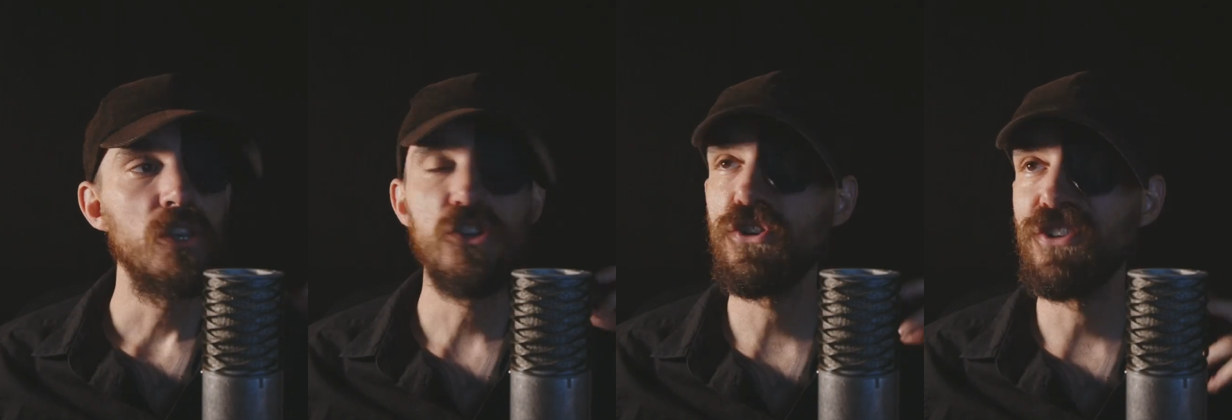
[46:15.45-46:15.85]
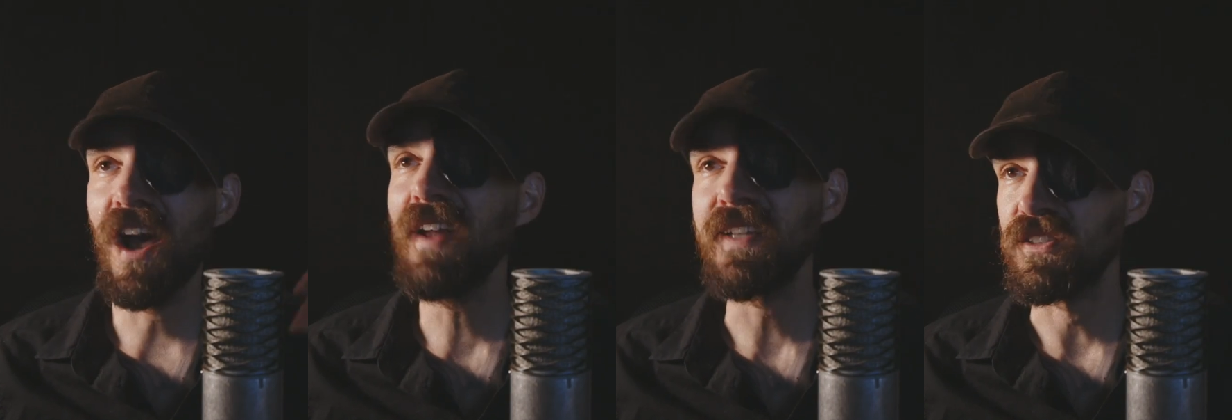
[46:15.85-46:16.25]
should
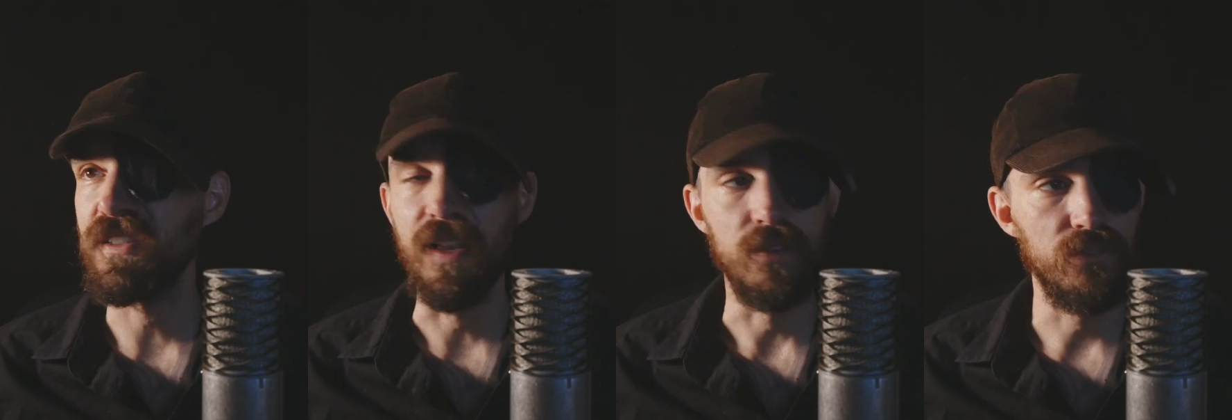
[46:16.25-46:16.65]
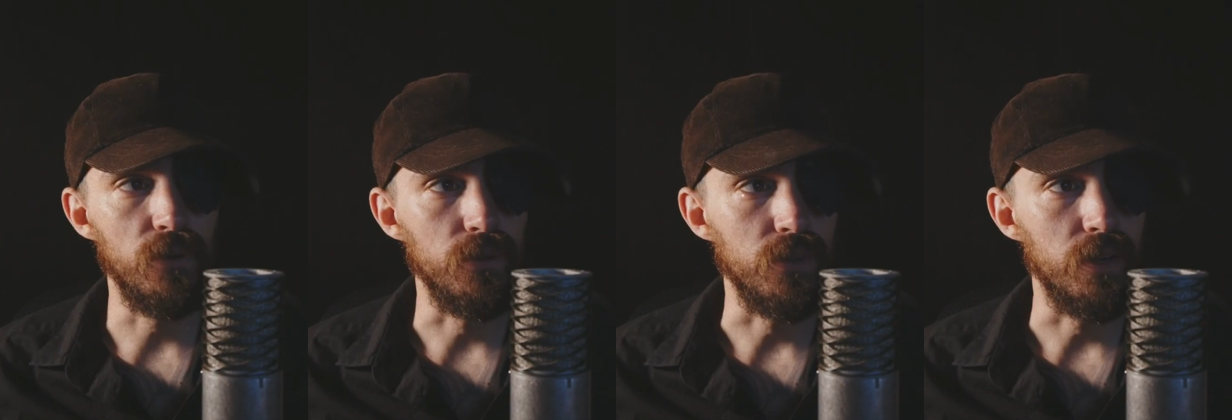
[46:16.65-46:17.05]
not extend
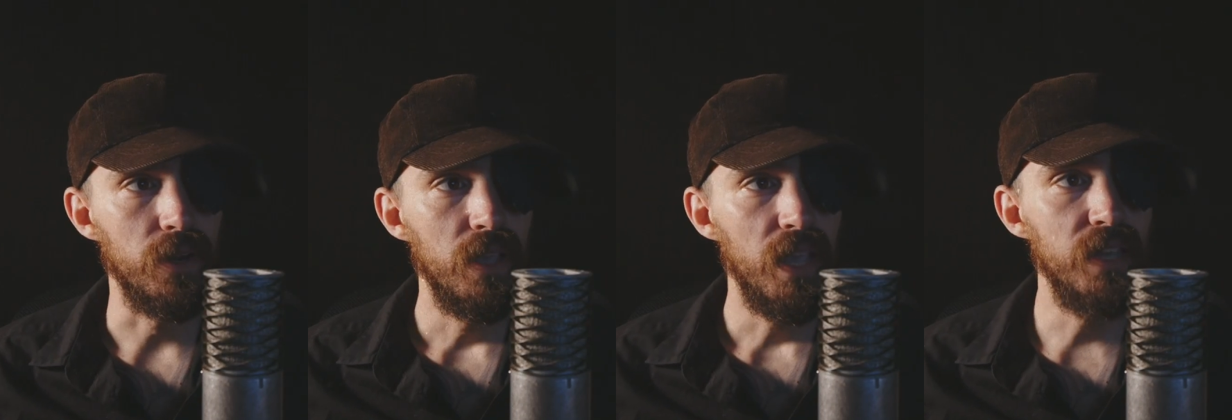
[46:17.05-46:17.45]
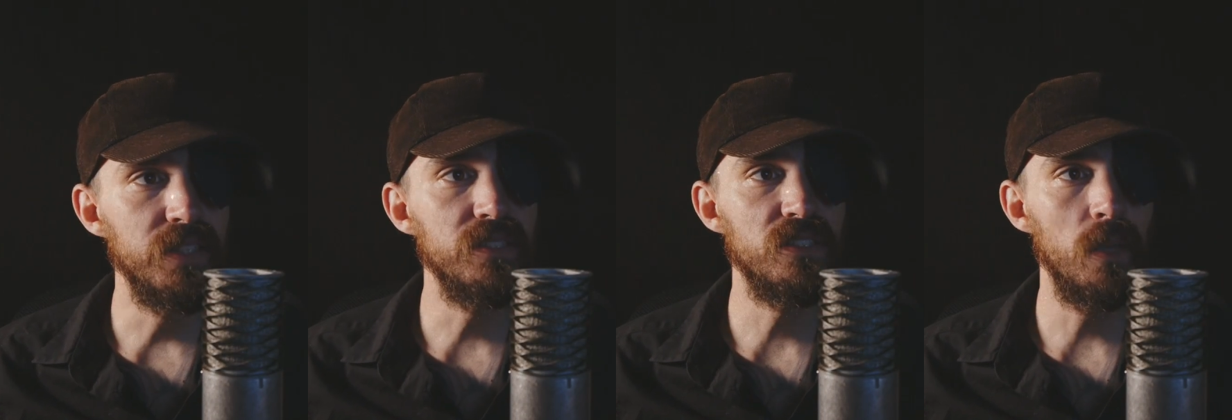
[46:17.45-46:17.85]
further, and
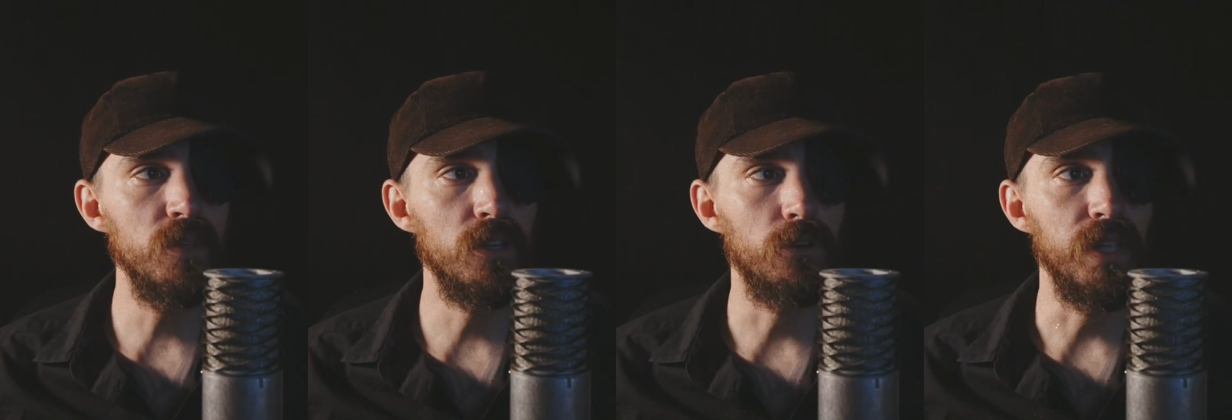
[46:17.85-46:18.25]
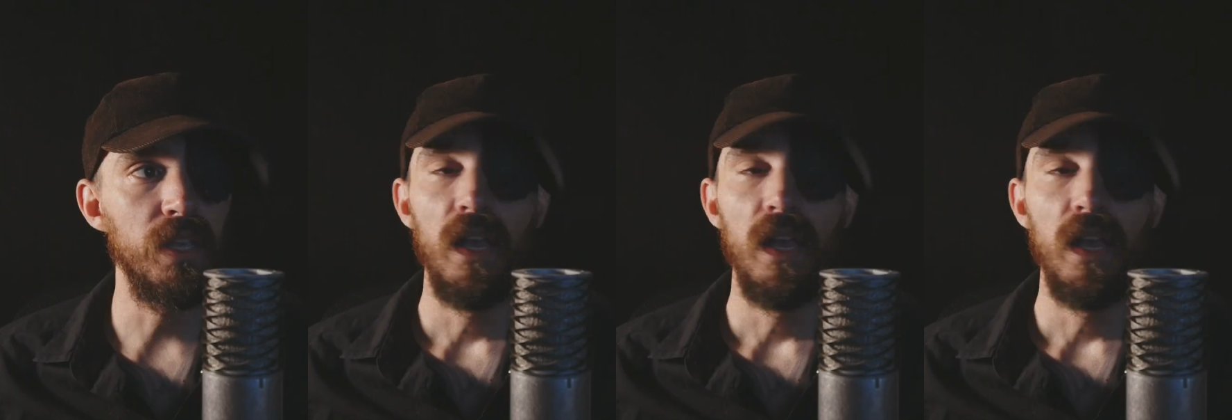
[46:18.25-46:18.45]
in some degree